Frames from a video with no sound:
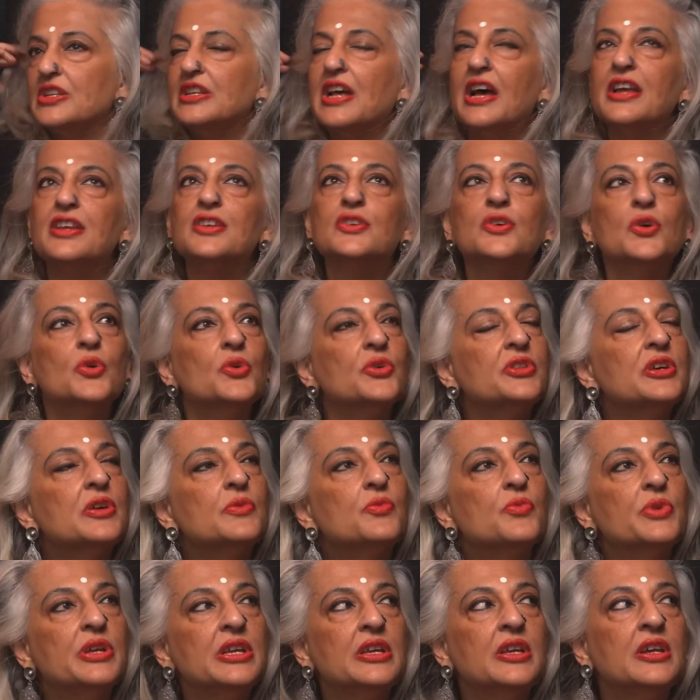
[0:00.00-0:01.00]
I know that
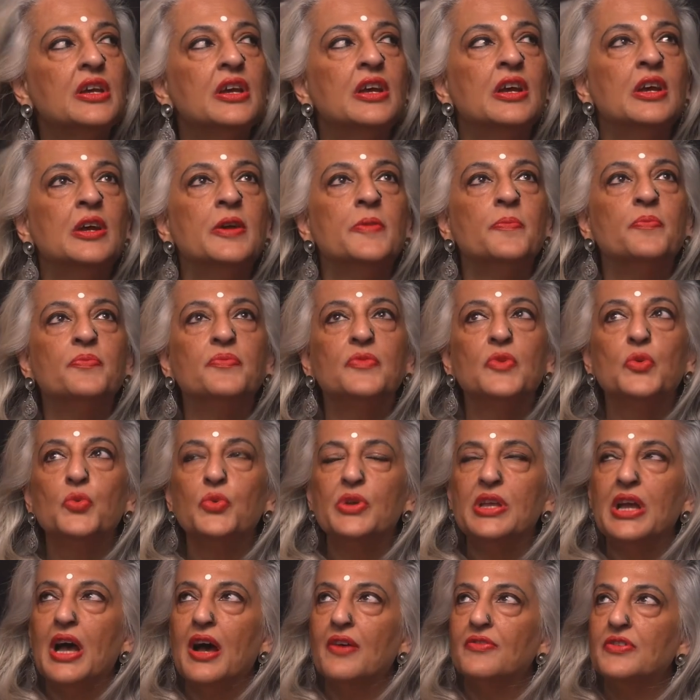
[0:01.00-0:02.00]
we
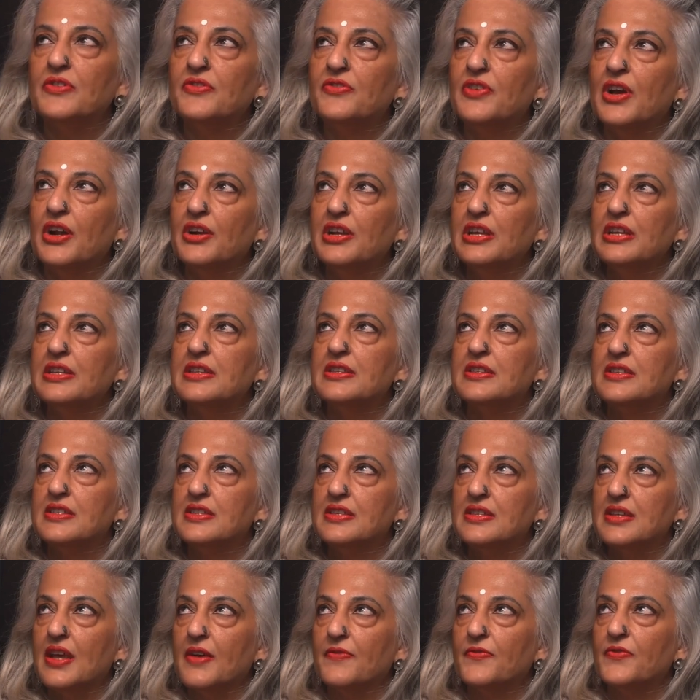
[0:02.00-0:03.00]
have a very
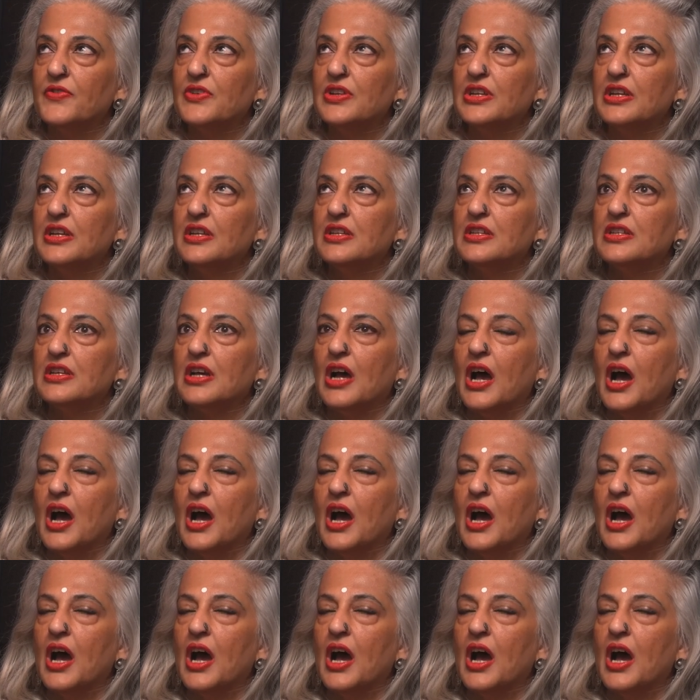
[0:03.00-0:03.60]
definite